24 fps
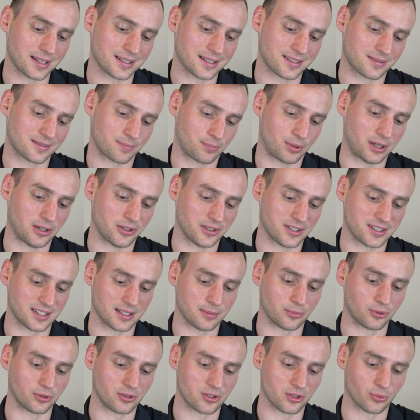That's probably
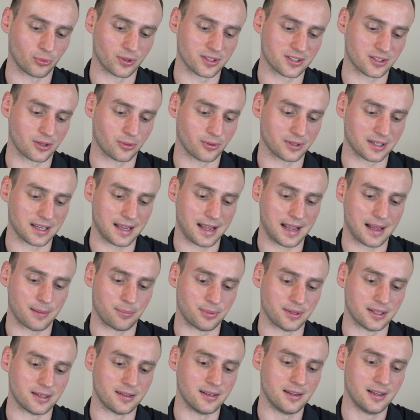similar to what's going to
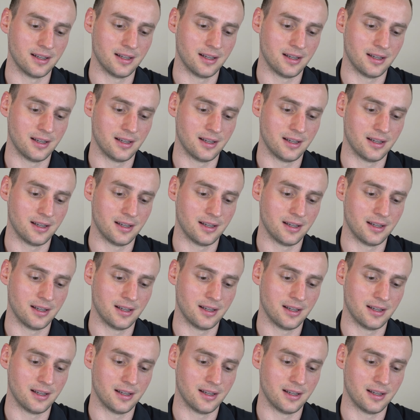happen